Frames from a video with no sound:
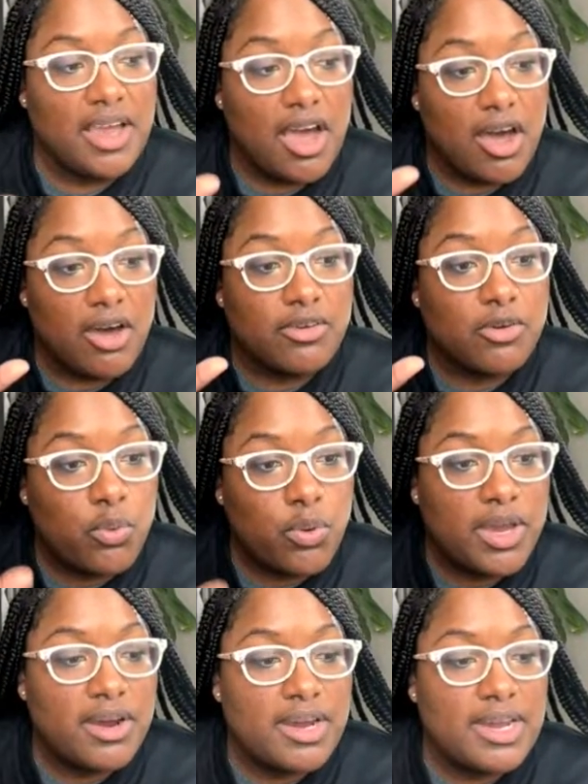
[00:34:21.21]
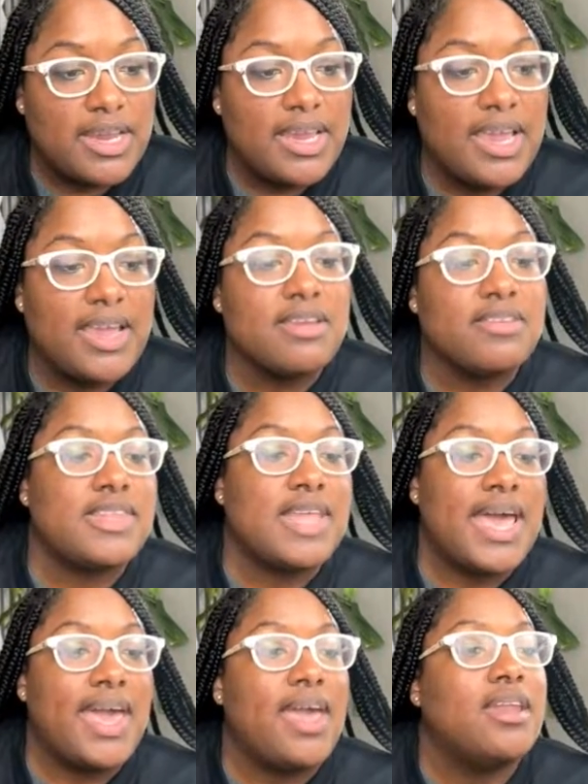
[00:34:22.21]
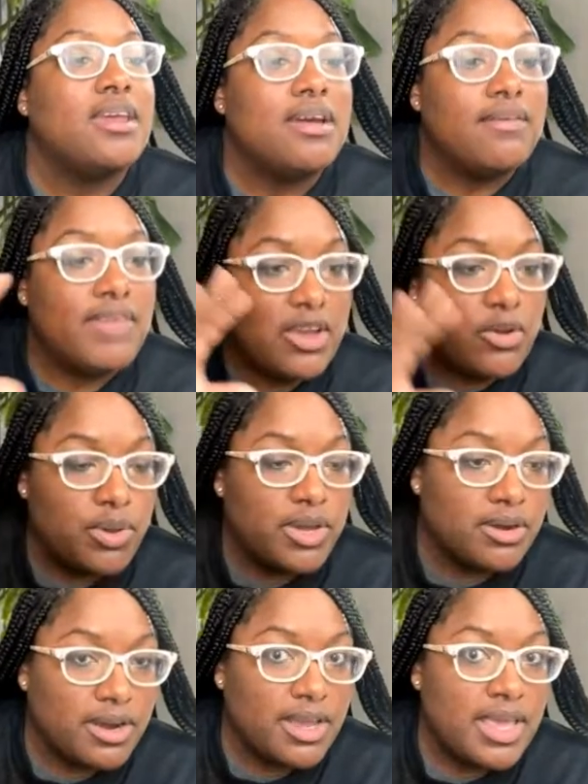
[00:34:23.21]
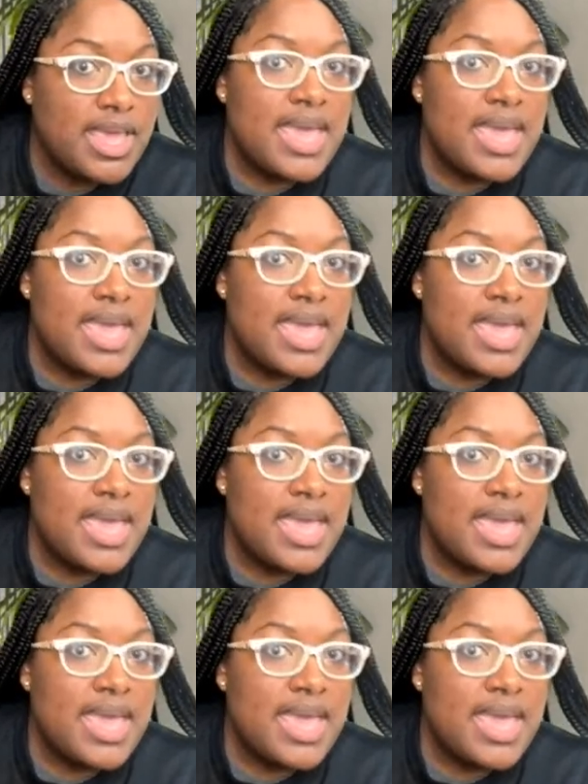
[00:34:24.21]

a query inside of a query.